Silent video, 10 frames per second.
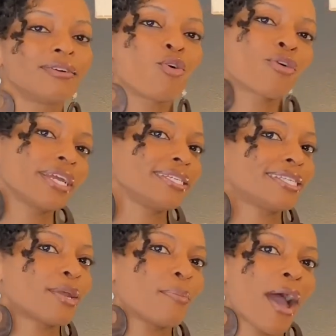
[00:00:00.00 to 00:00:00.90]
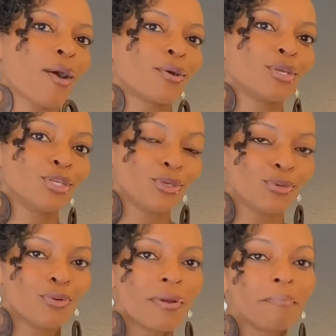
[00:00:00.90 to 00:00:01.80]
or is it about
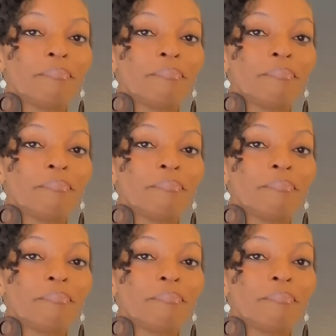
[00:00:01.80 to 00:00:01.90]
you